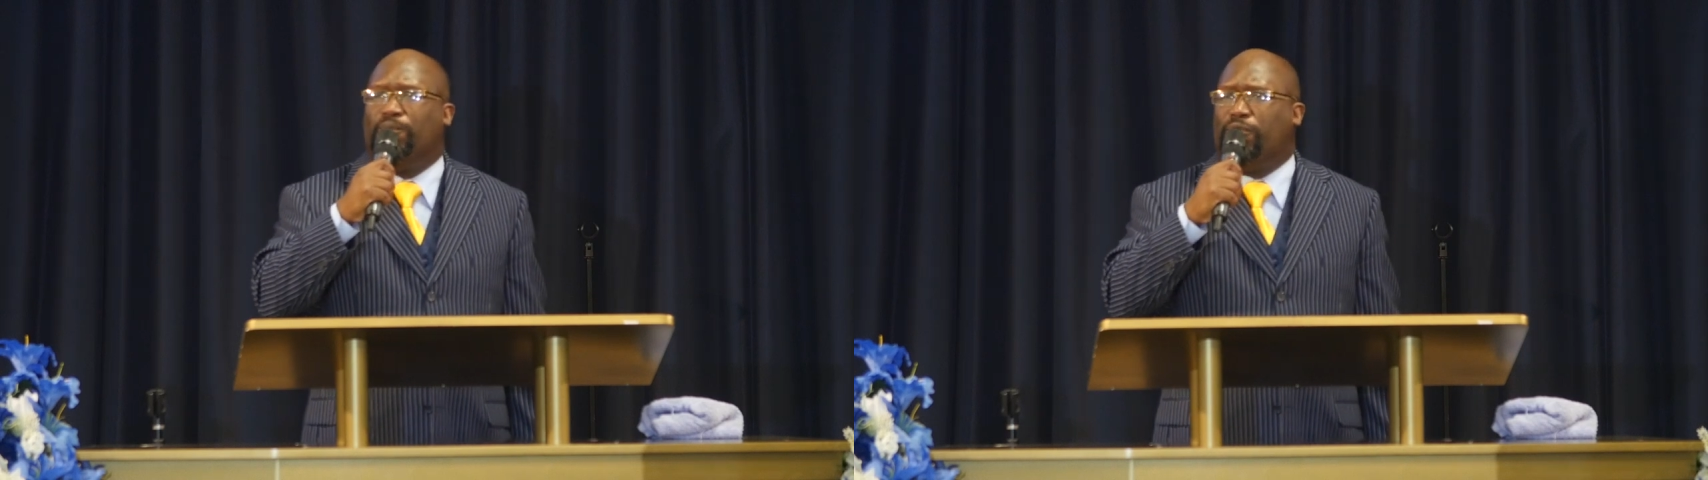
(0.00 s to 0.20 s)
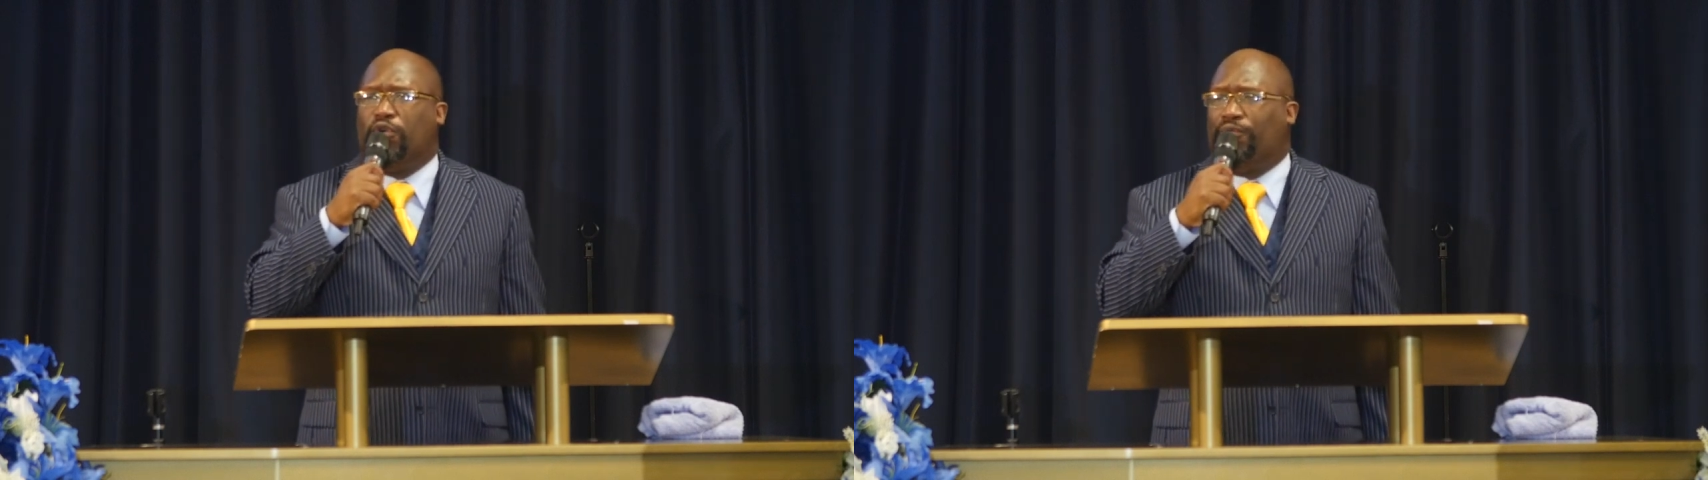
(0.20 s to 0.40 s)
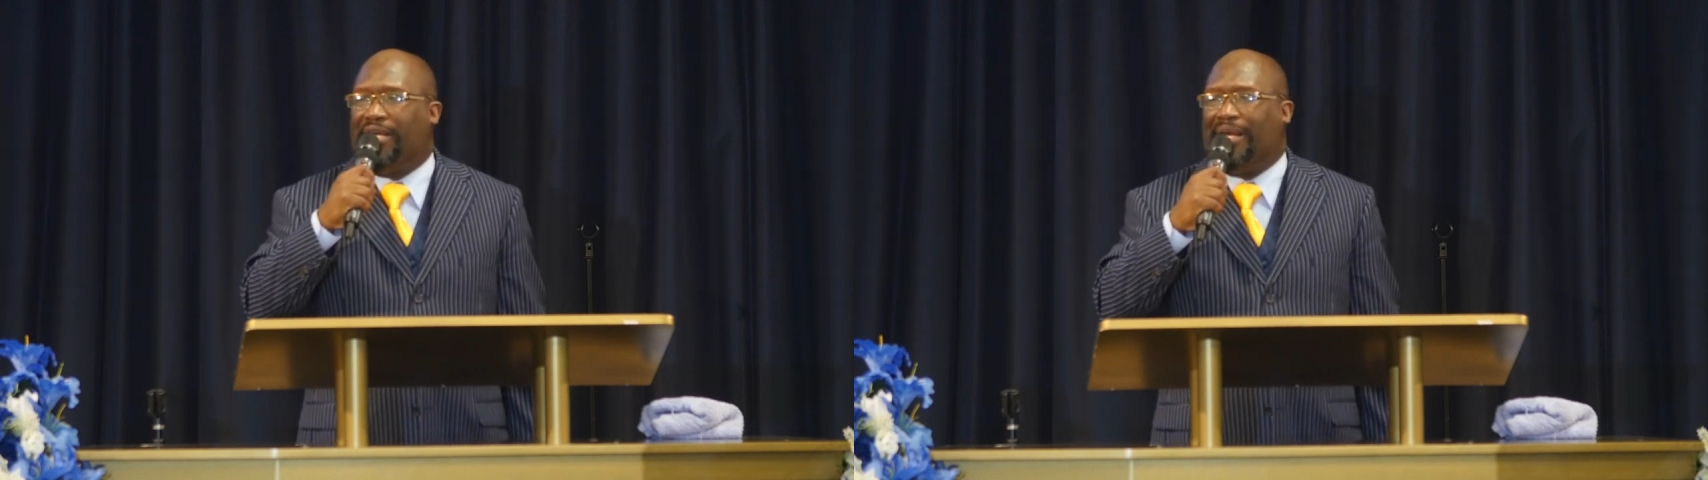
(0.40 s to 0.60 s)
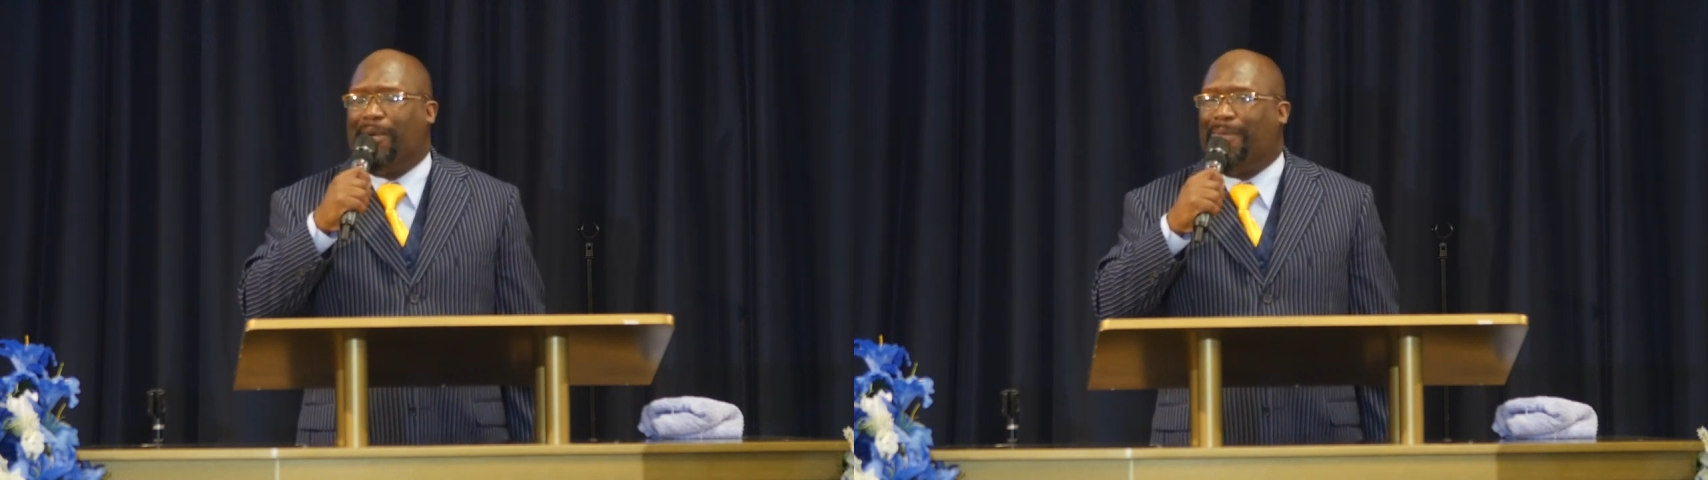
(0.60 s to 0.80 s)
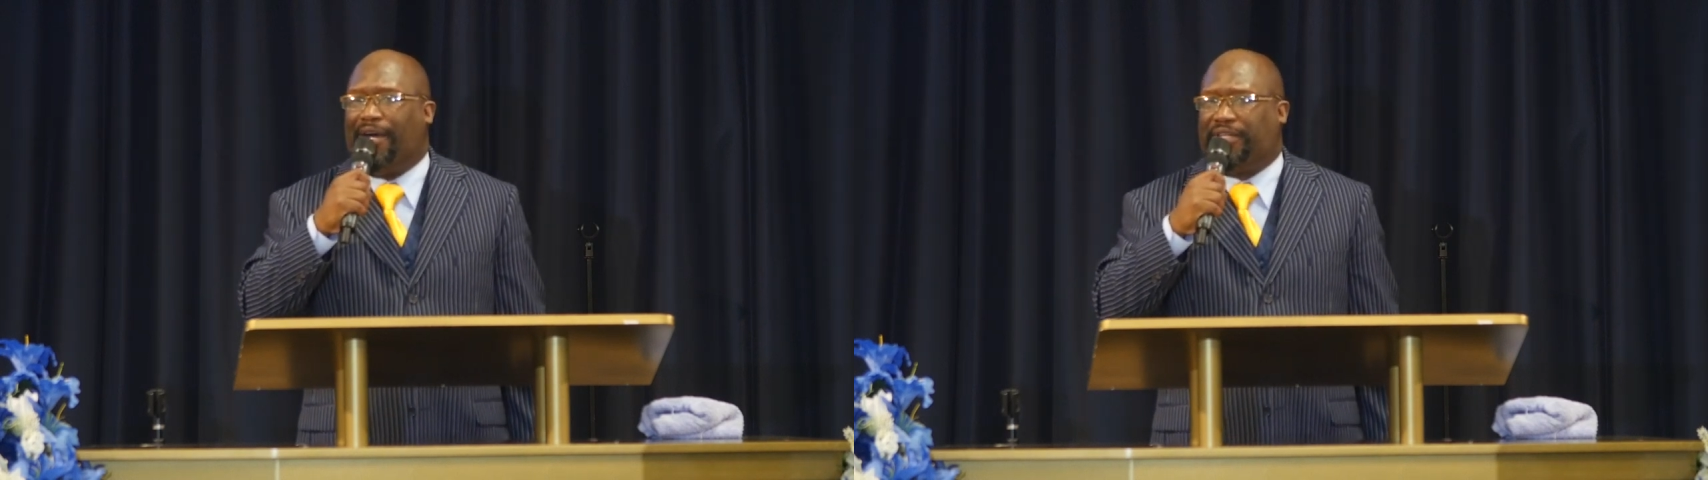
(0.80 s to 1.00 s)
move that I'm
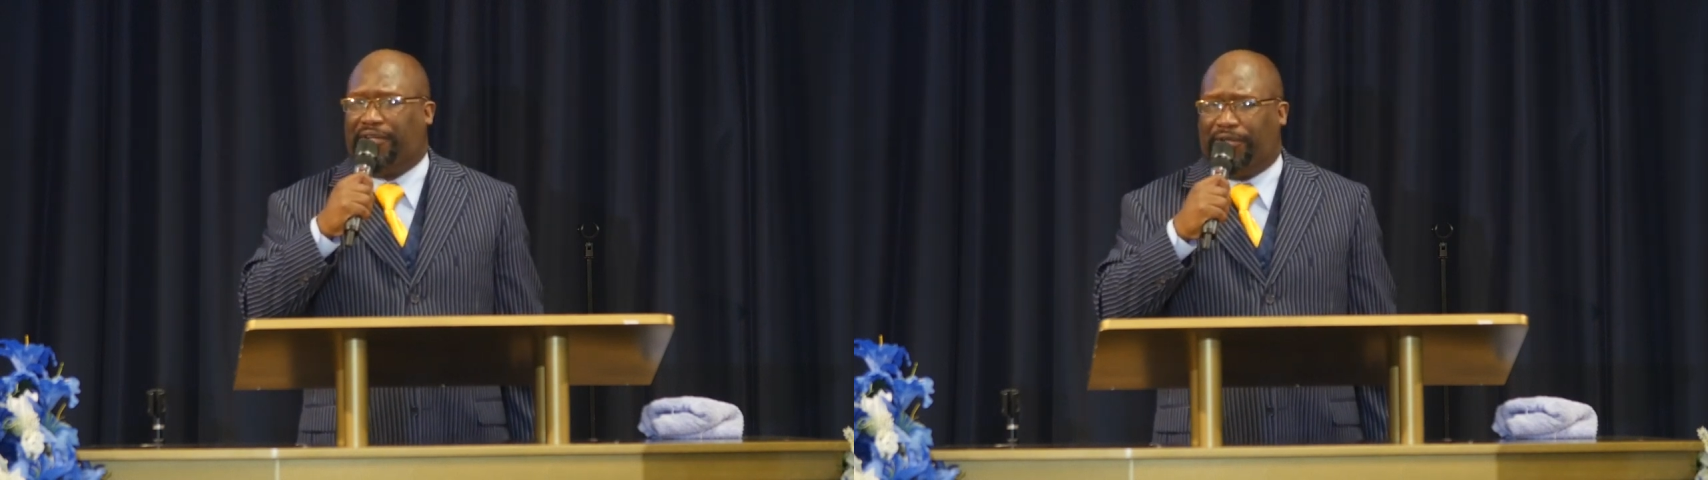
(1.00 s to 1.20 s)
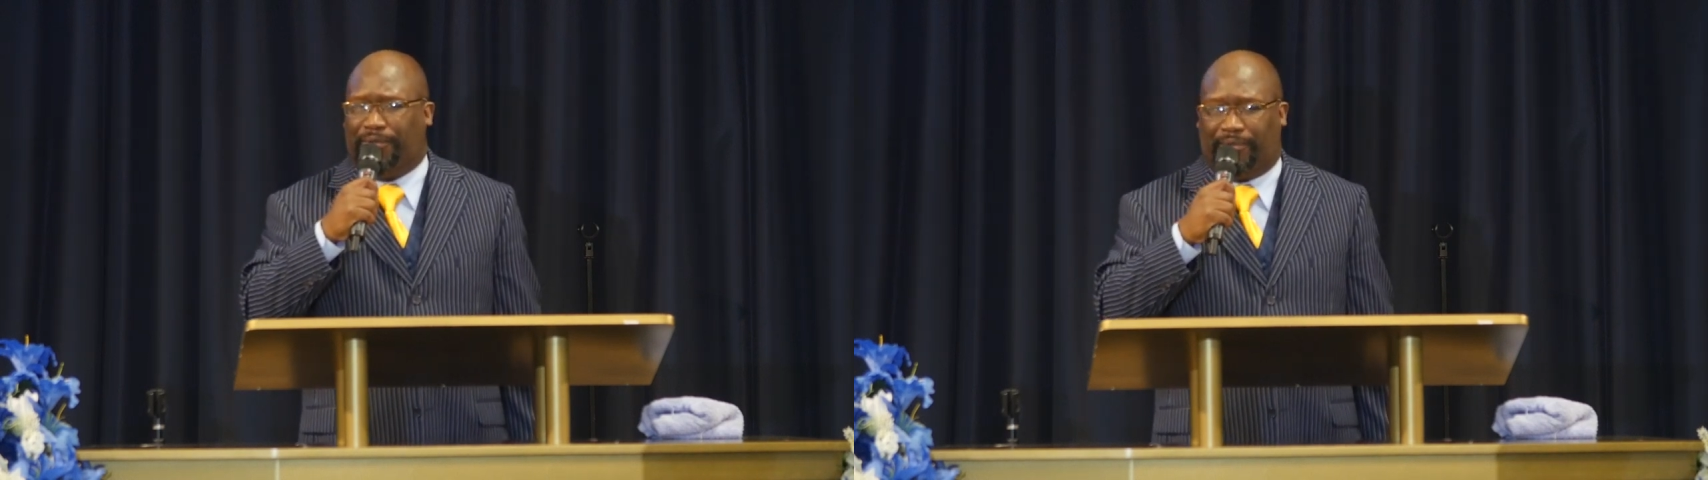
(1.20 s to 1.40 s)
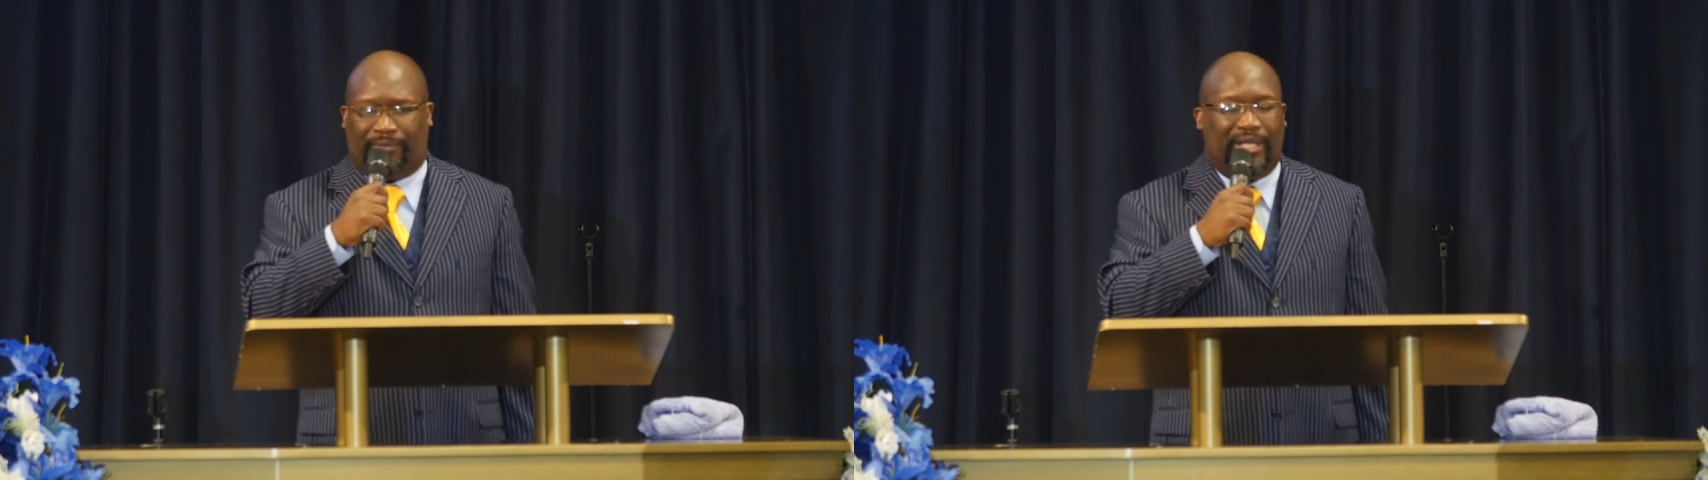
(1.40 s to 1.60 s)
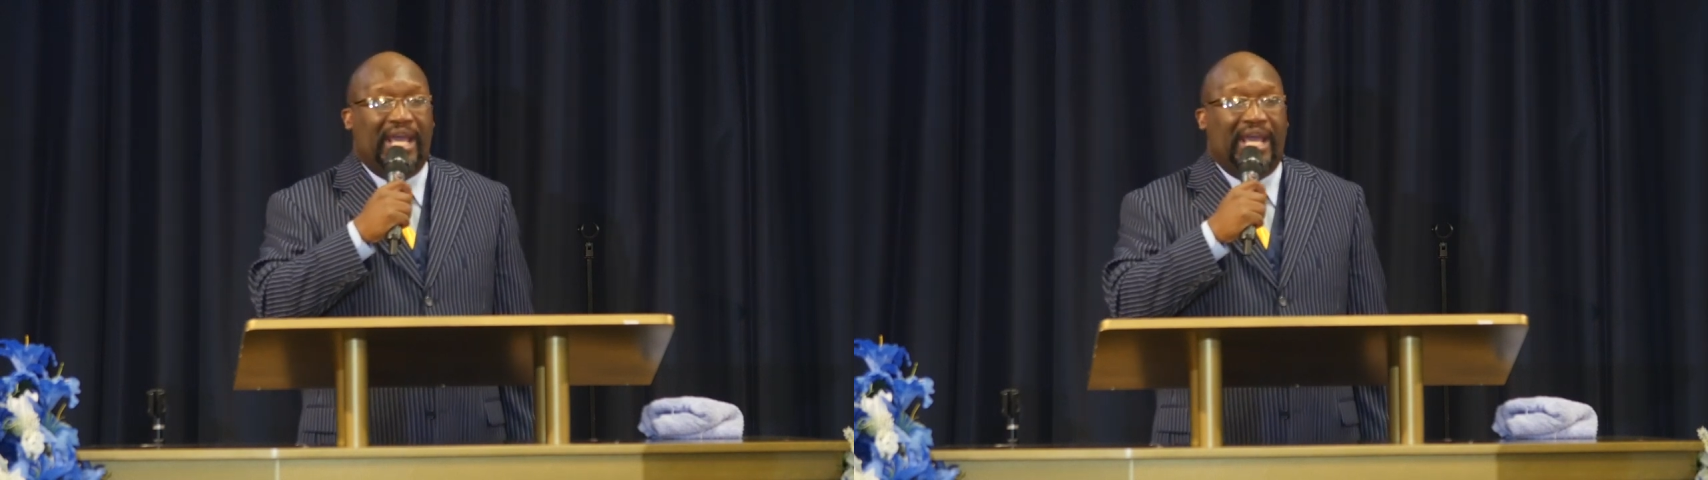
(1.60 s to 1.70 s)
about to do.